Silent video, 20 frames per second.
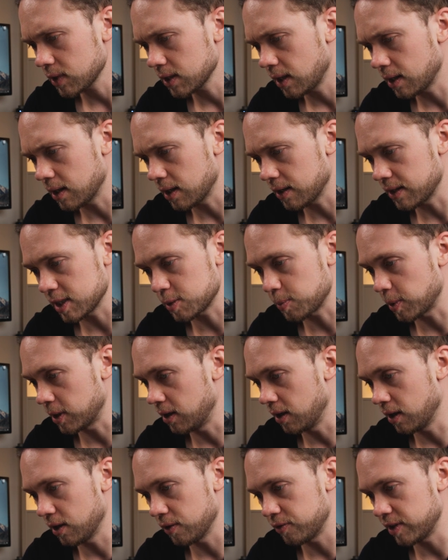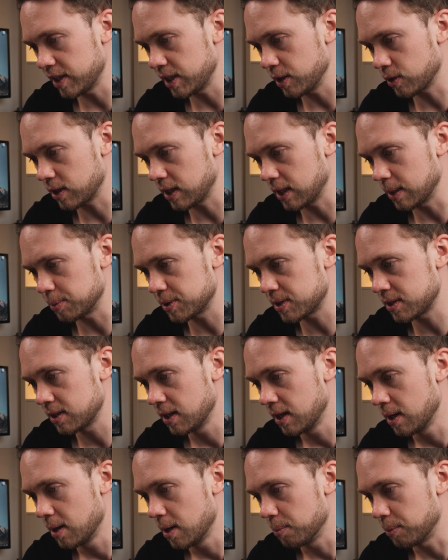There's been a lot of video clips,
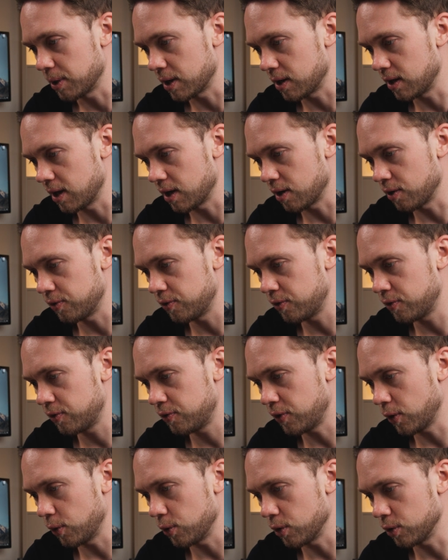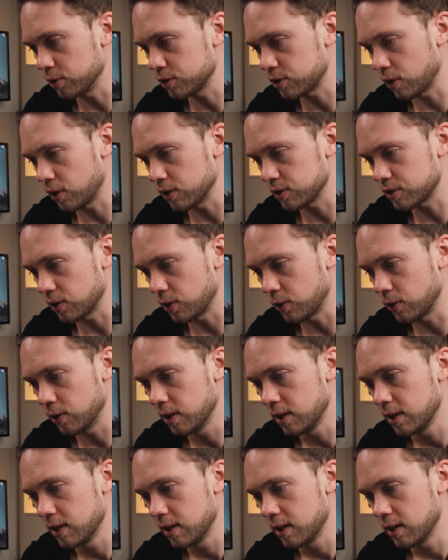but a lot of photos also,
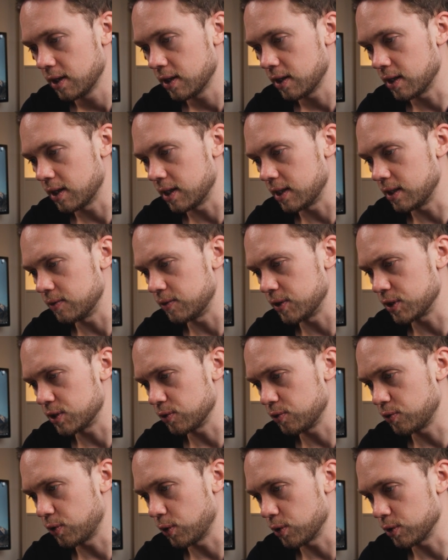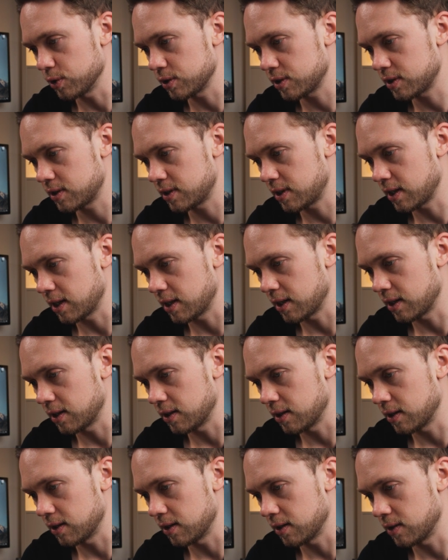individual photos,
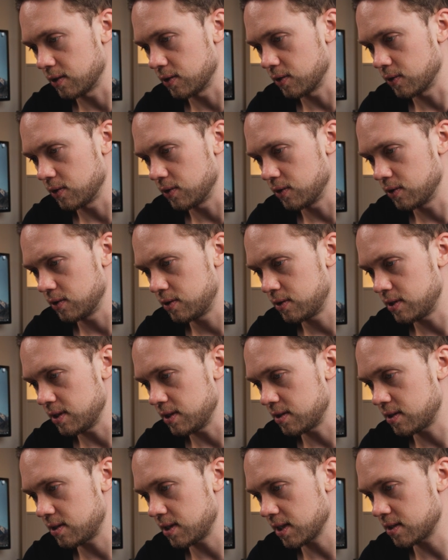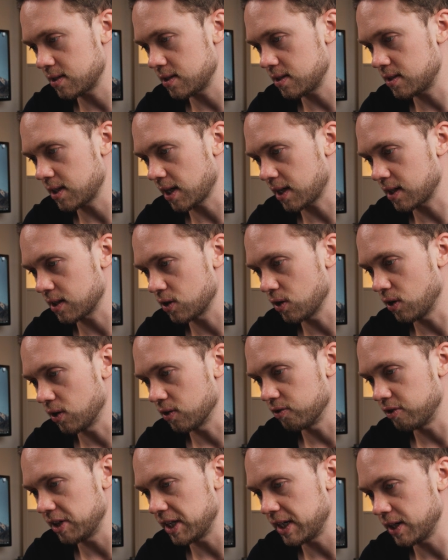then these 60-second
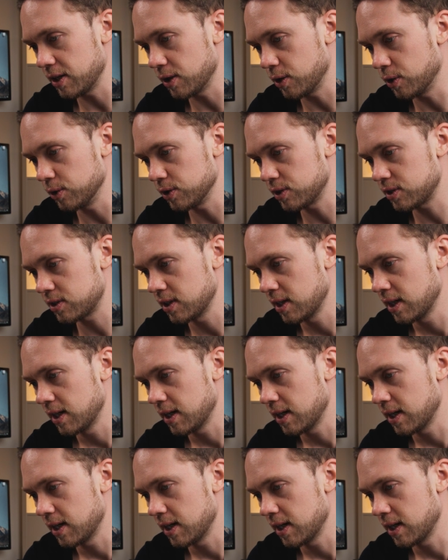long videos,